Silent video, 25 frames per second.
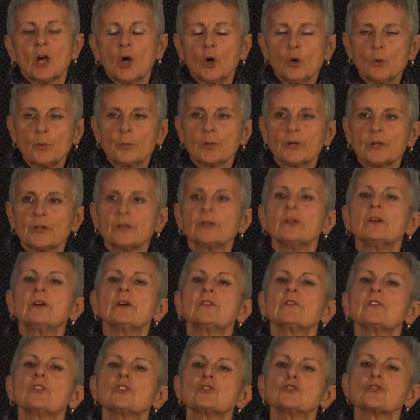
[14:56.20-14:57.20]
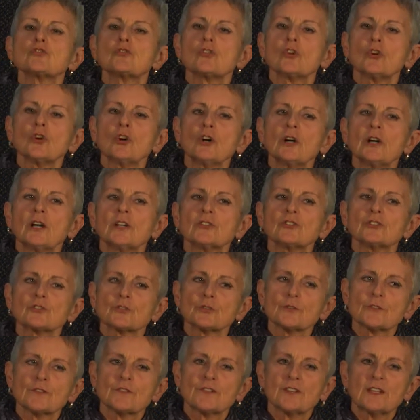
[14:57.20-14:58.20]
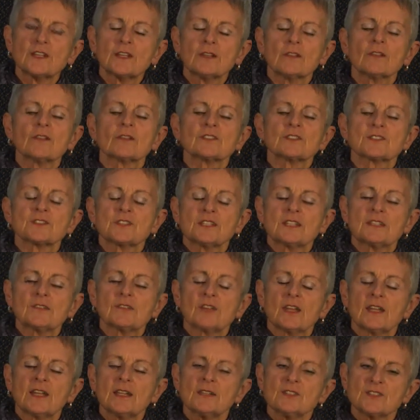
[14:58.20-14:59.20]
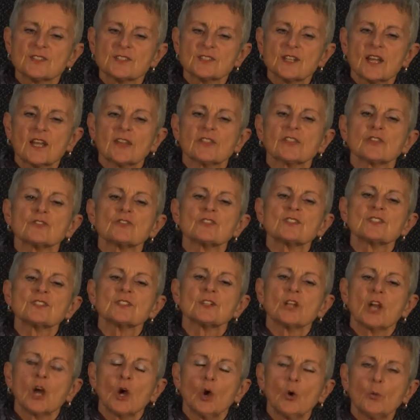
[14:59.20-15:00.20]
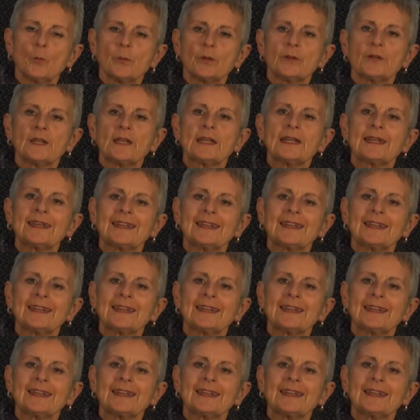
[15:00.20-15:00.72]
open the drawer and you'll see that inside there is an opening